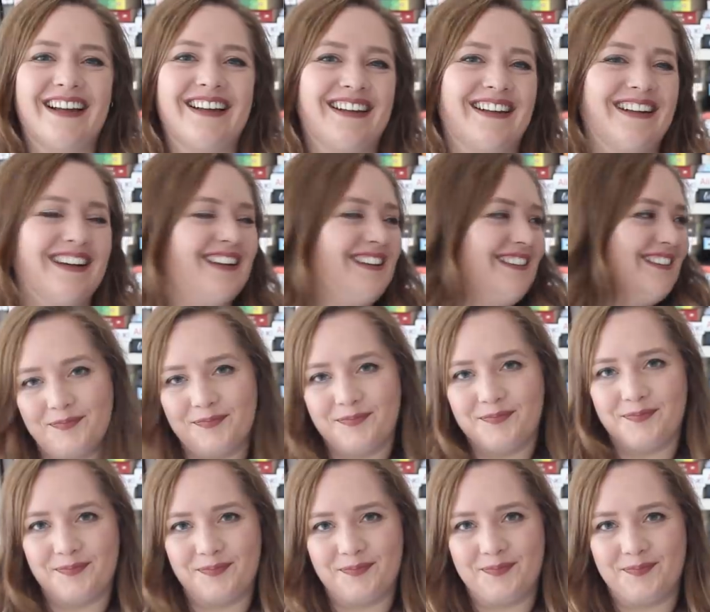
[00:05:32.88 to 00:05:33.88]

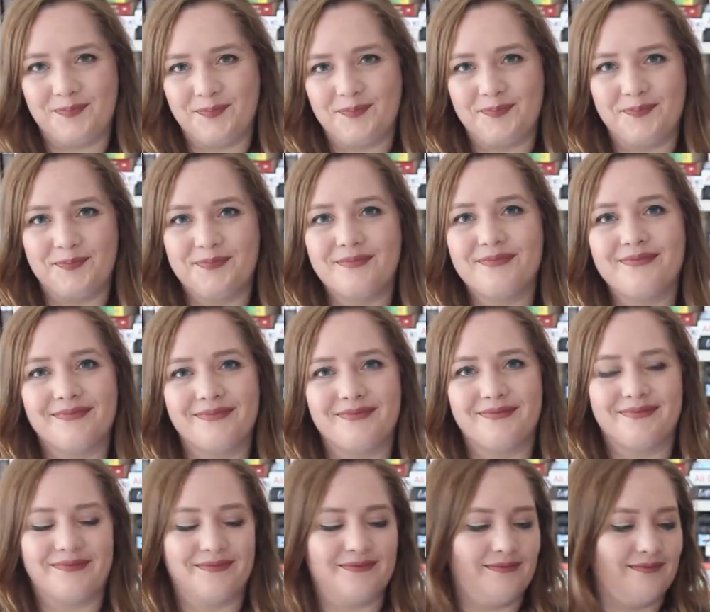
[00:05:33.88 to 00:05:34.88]

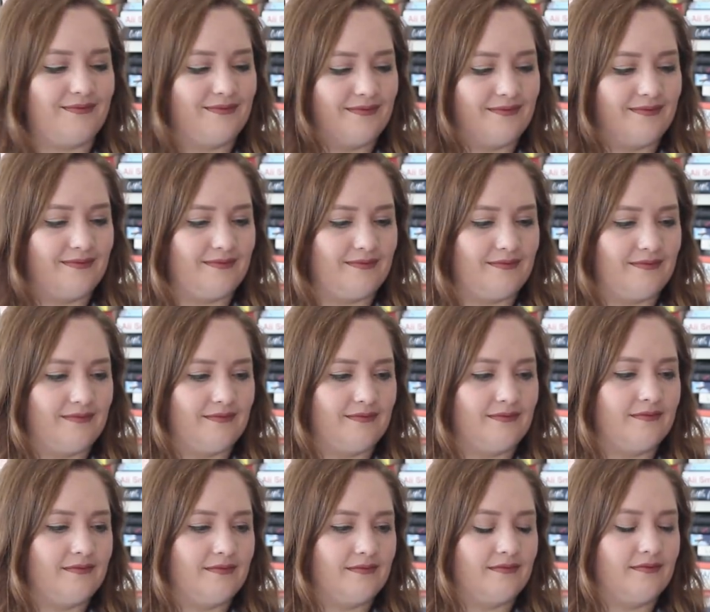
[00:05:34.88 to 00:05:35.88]

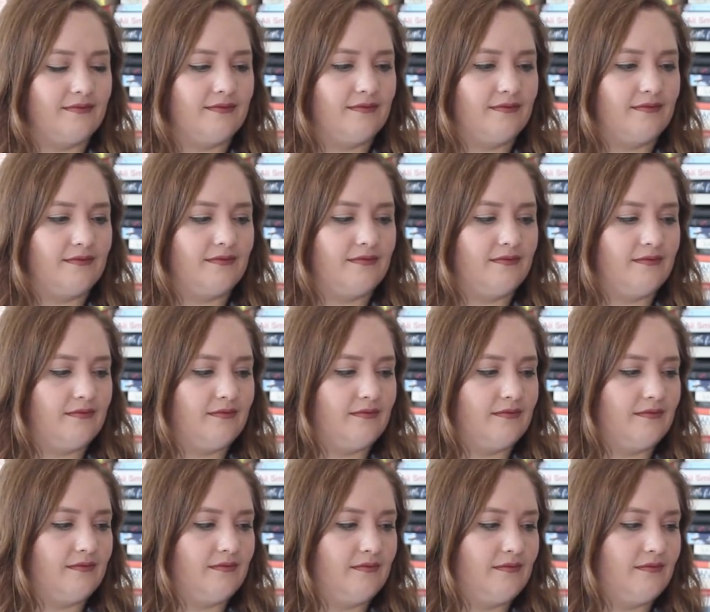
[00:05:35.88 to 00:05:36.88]

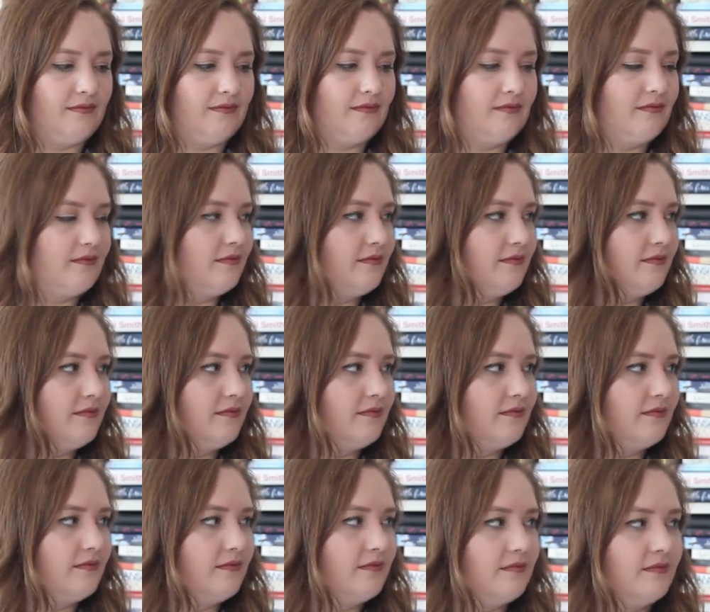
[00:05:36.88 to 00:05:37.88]

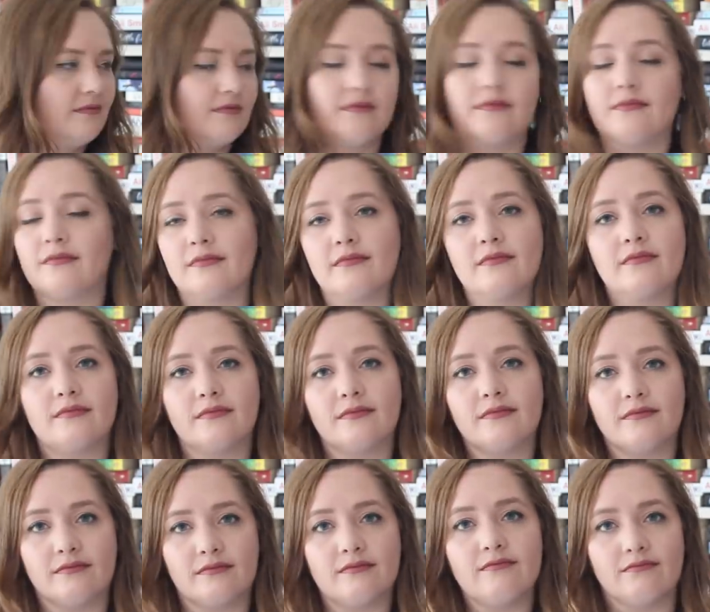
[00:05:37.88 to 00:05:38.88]

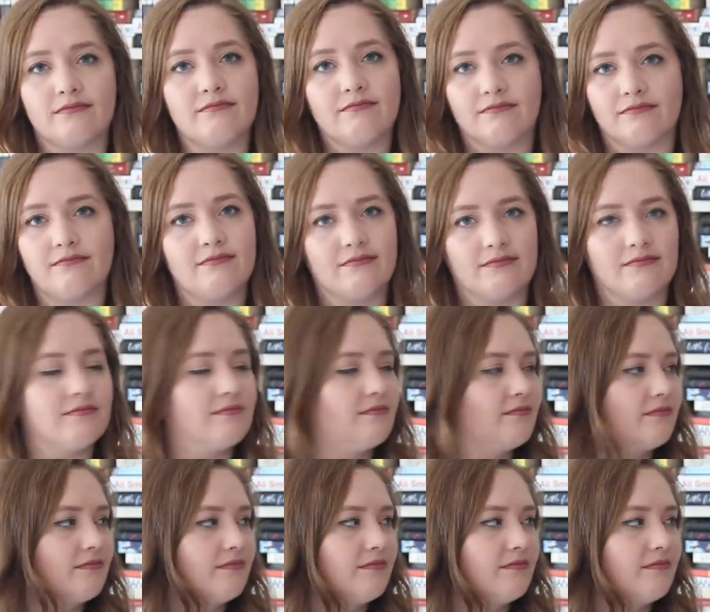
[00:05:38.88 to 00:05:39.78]
(not speaking)